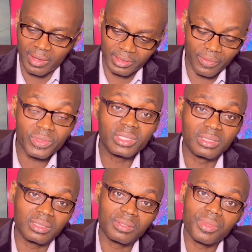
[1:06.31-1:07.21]
The
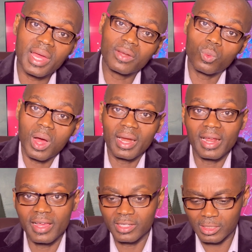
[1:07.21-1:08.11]
third
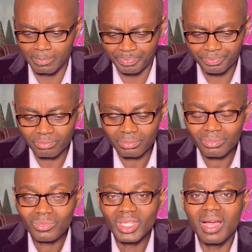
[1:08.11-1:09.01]
one is
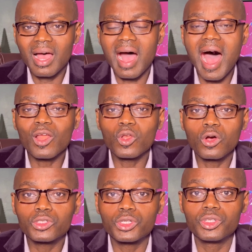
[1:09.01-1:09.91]
how
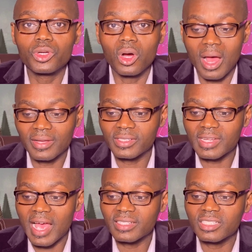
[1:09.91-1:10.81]
long should your
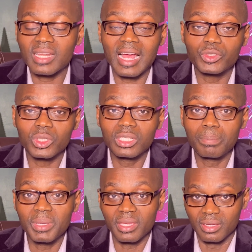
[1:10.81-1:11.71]
exercises actually
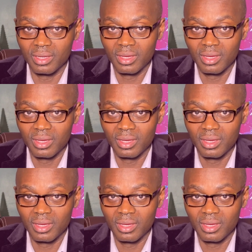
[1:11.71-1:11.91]
be?